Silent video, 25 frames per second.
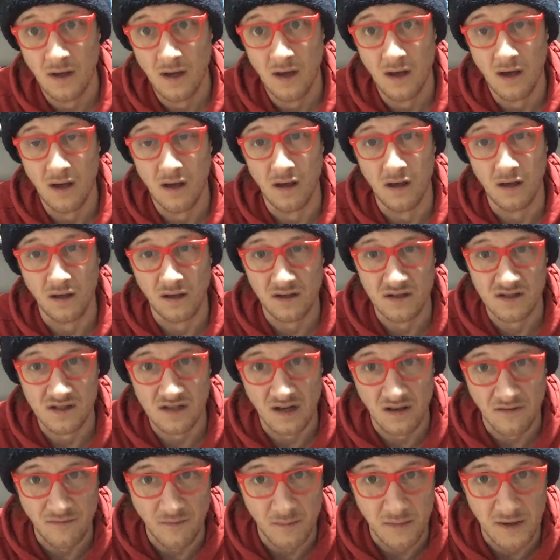because I
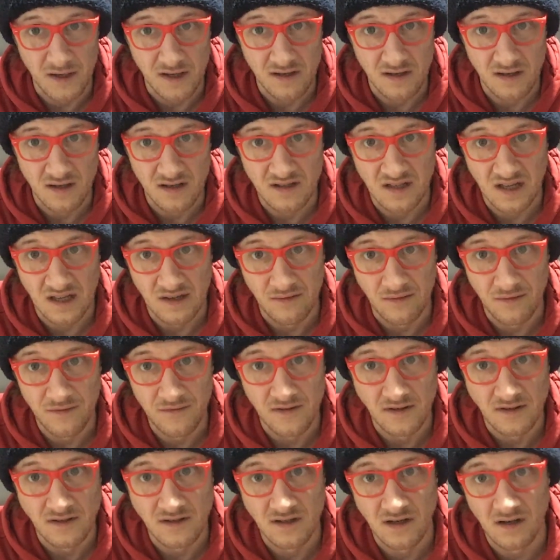love a bit of David
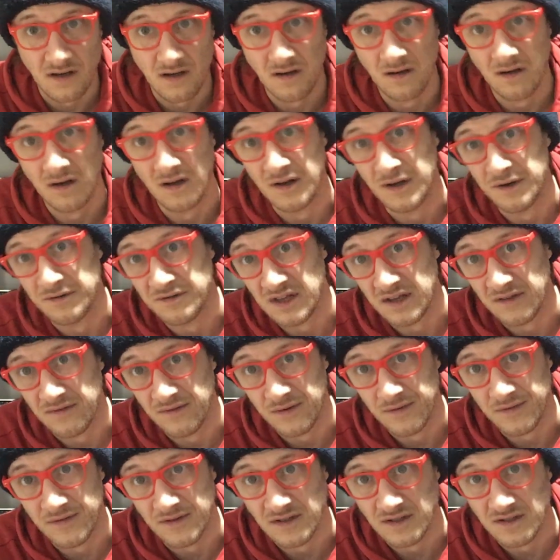Fincher. I know
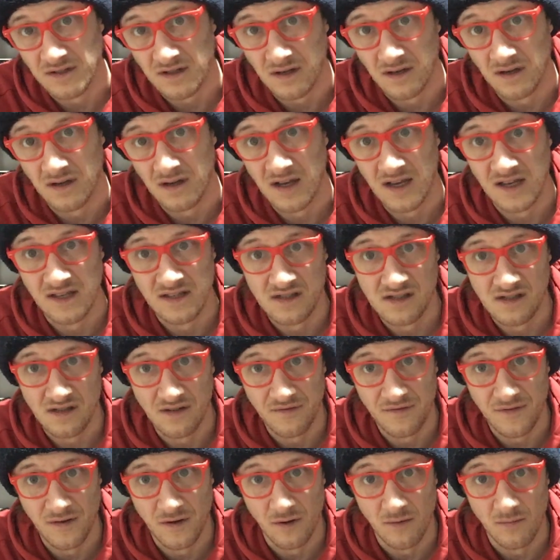David Fincher hates the
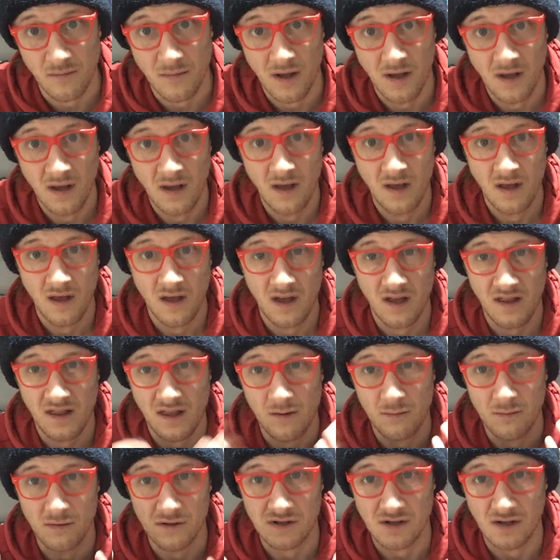film, and
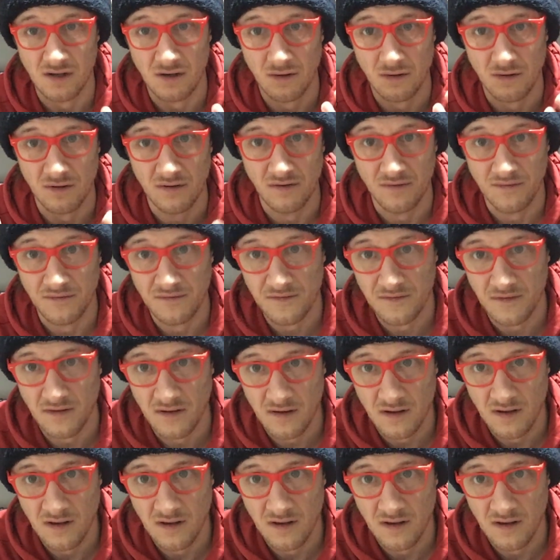there was a lot of,